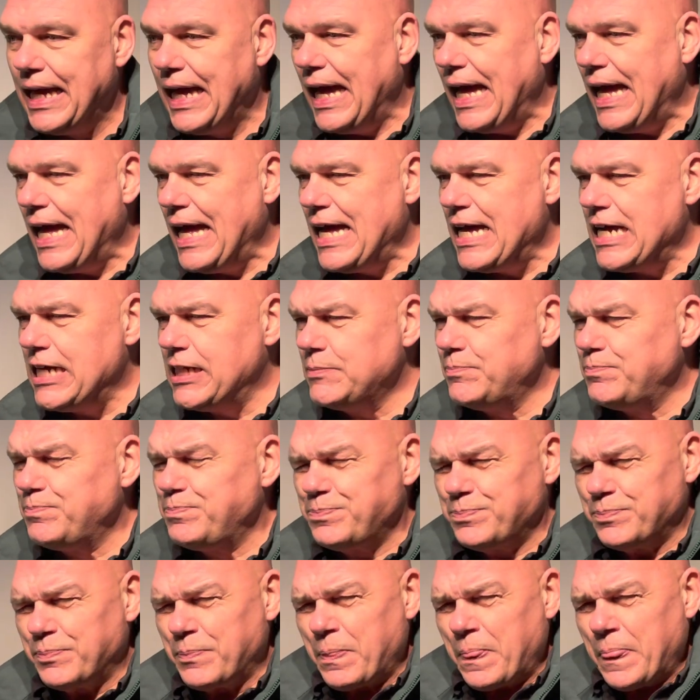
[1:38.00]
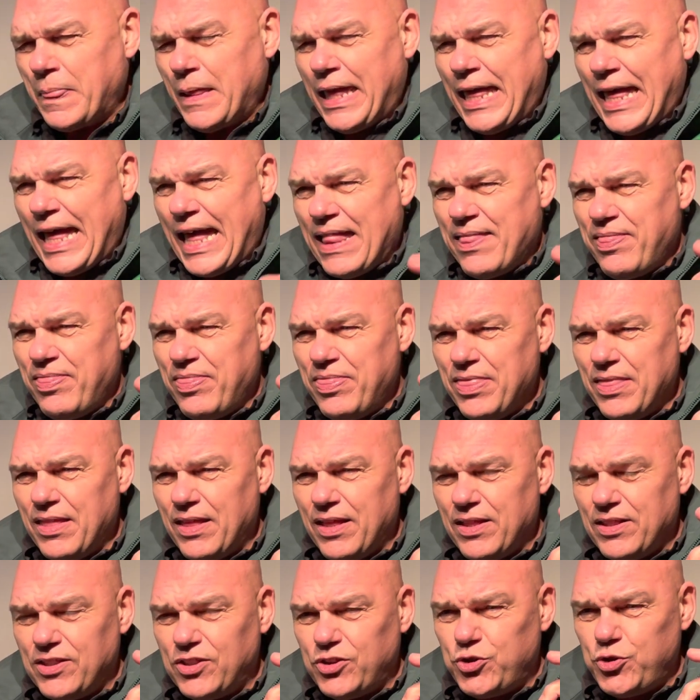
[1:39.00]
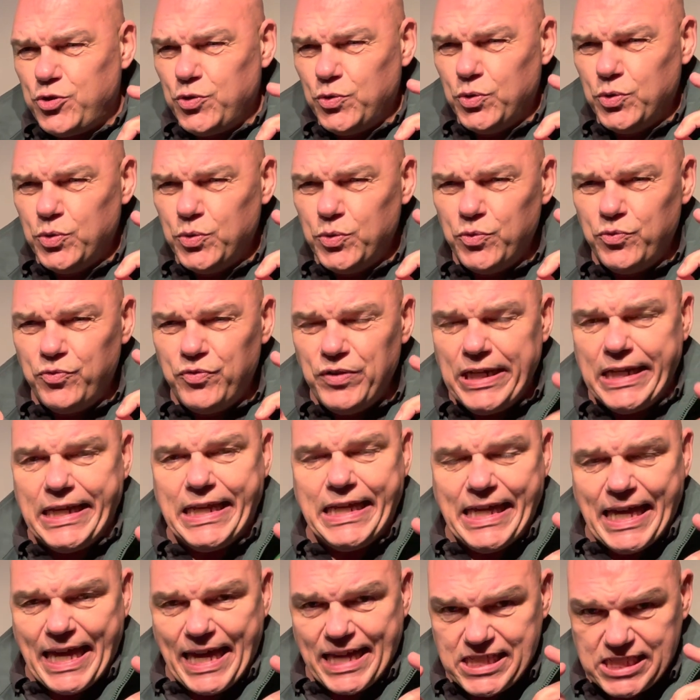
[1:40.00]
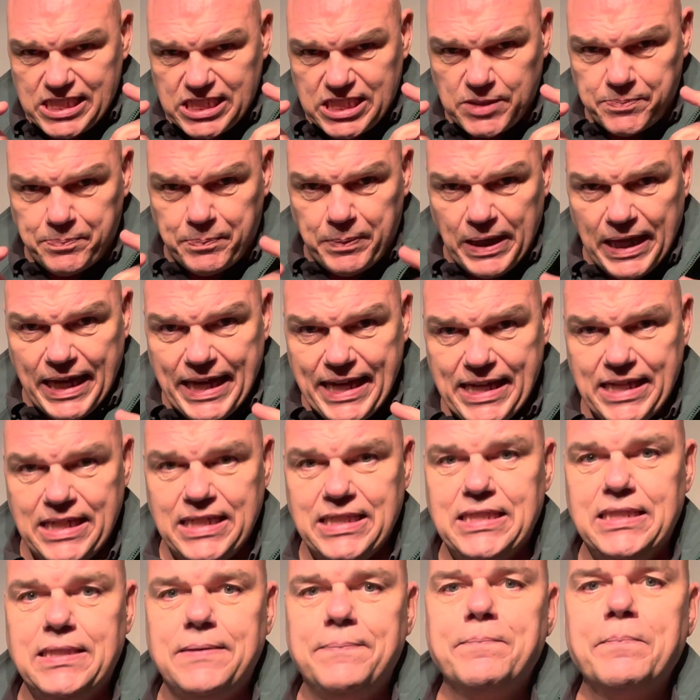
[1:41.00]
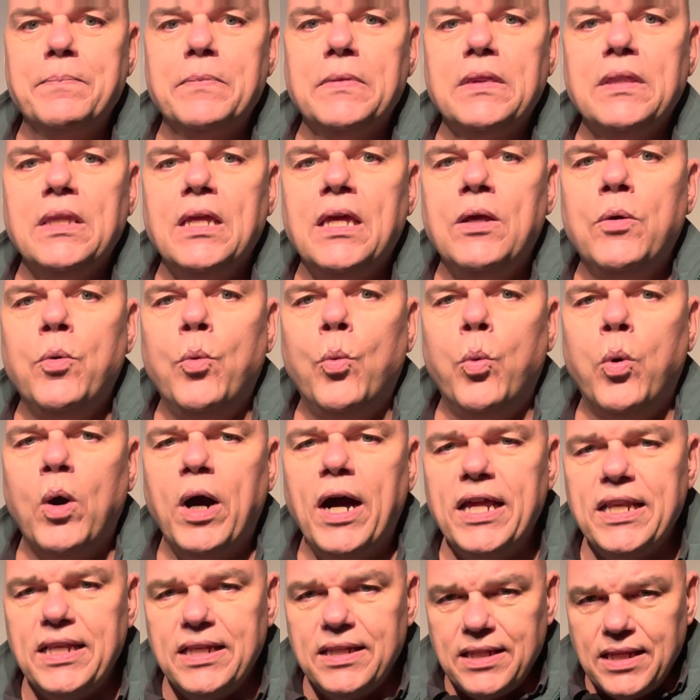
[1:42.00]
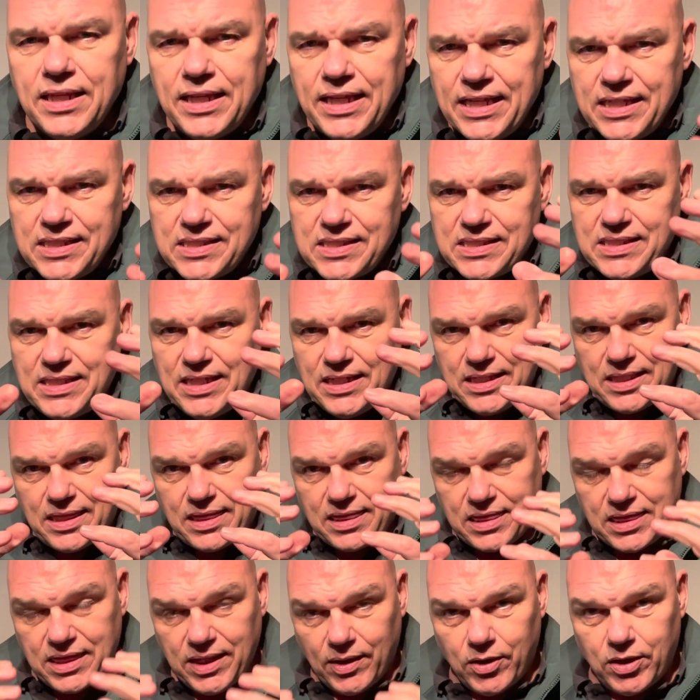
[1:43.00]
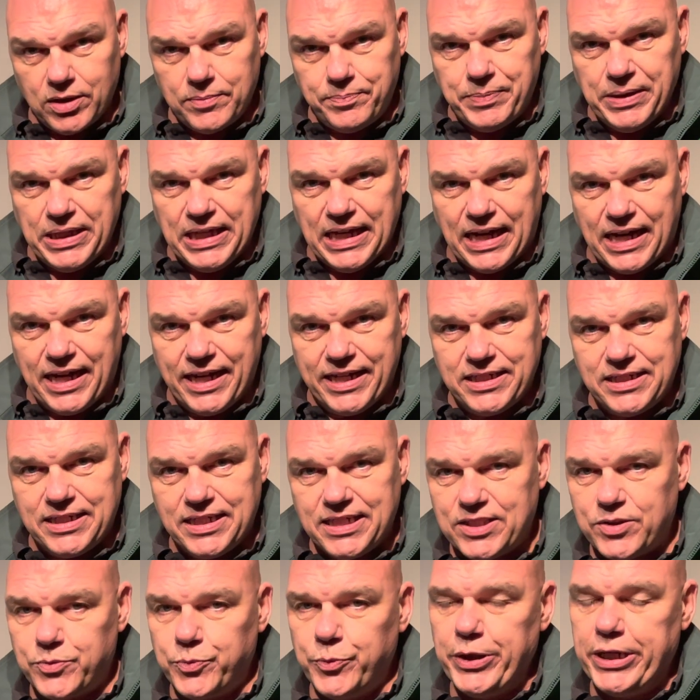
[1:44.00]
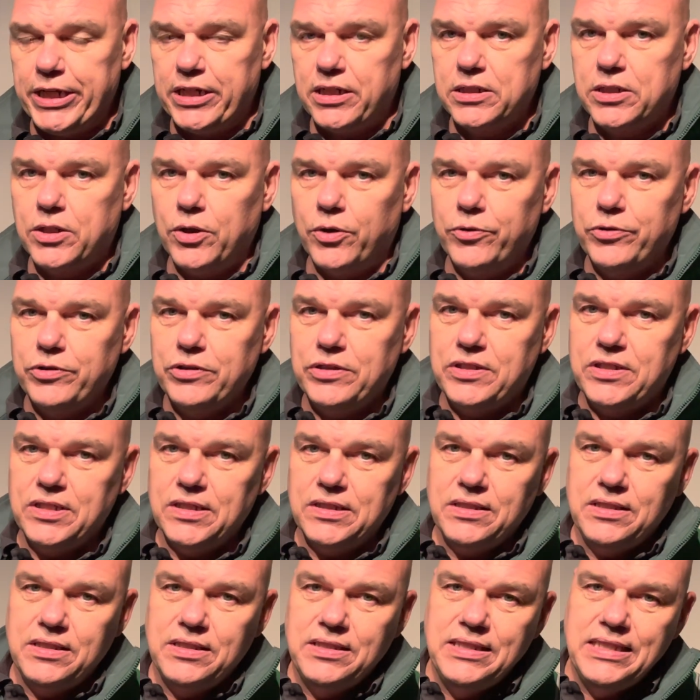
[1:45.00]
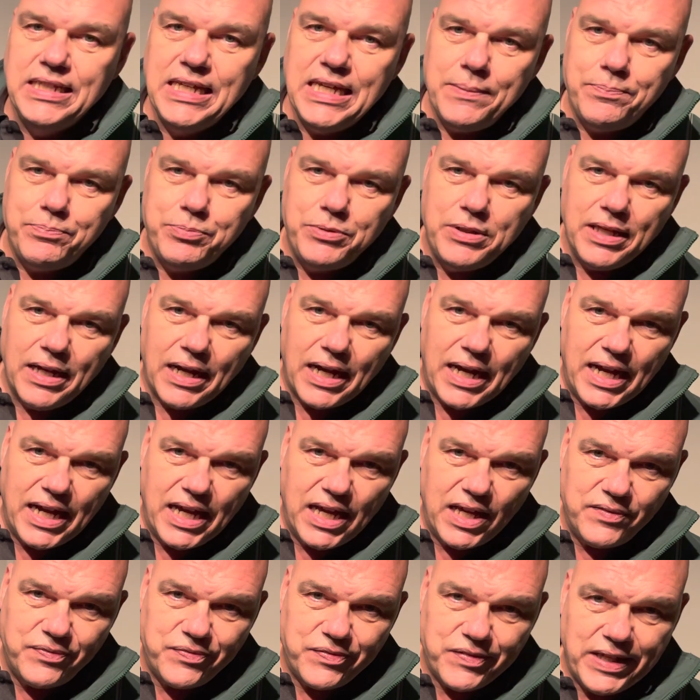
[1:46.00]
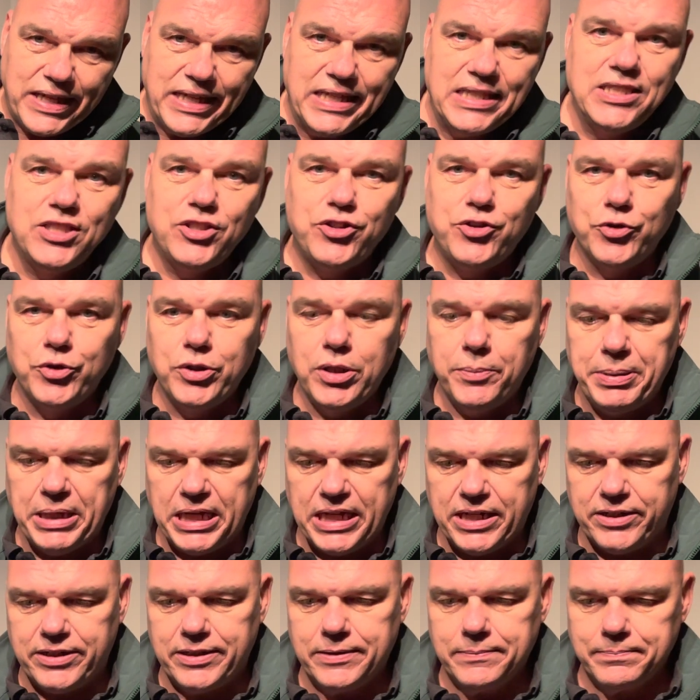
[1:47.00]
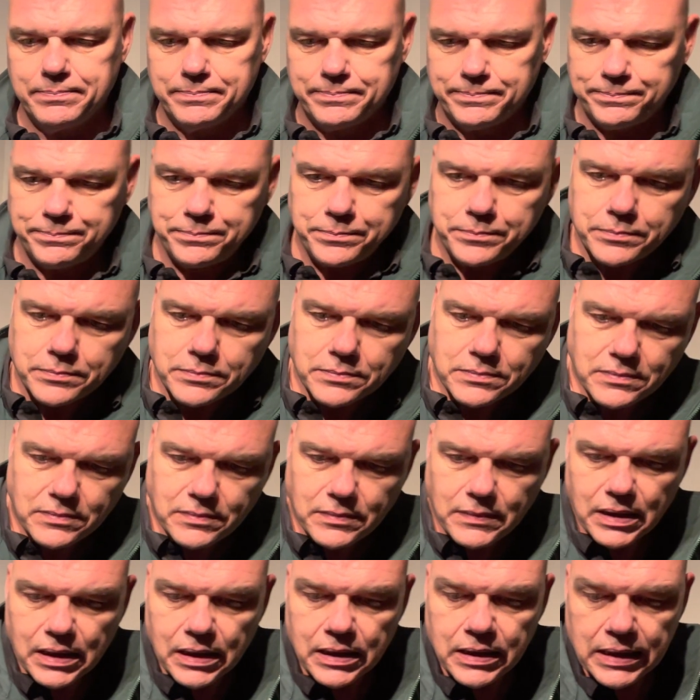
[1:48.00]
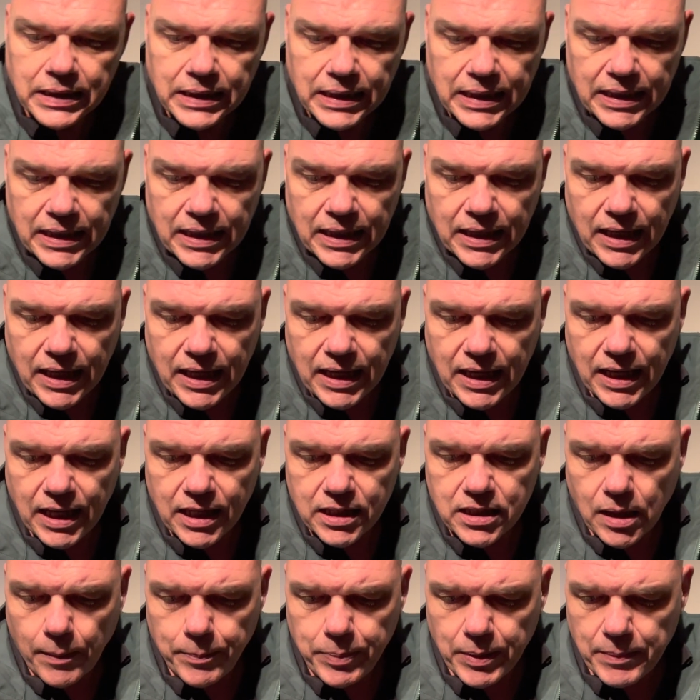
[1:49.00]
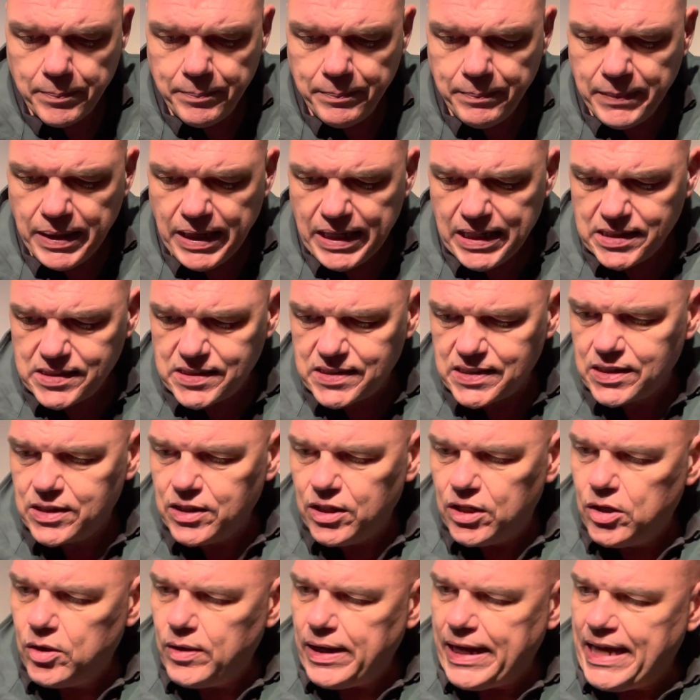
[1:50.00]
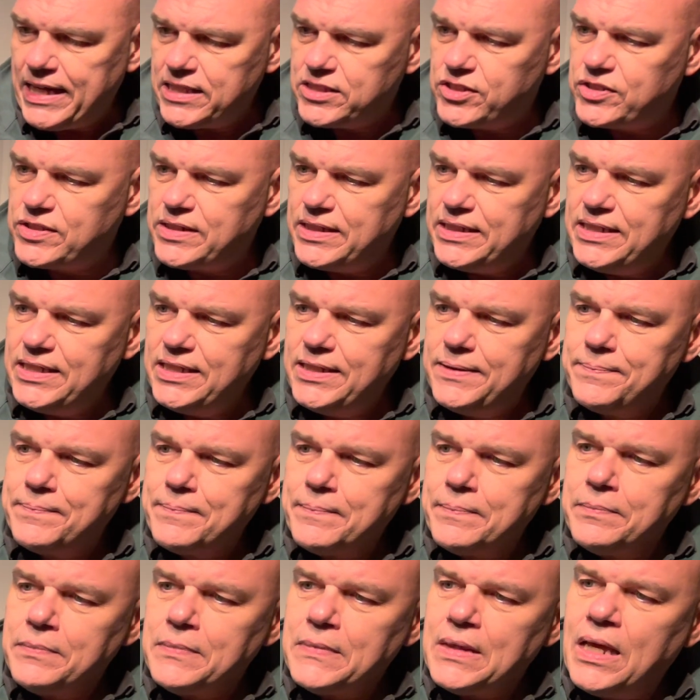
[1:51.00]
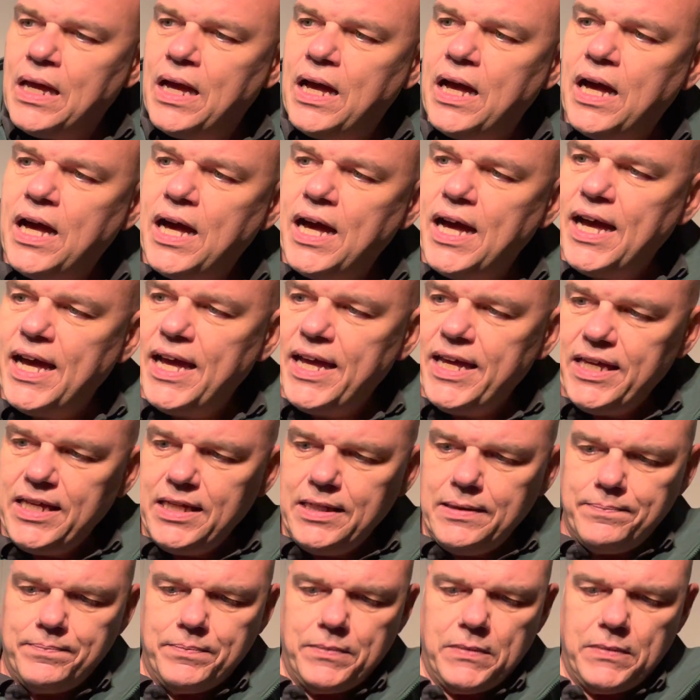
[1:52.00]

And to really explain what is the thought behind it, we are going to deep dive into the beer. A couple of minutes ago, actually, let's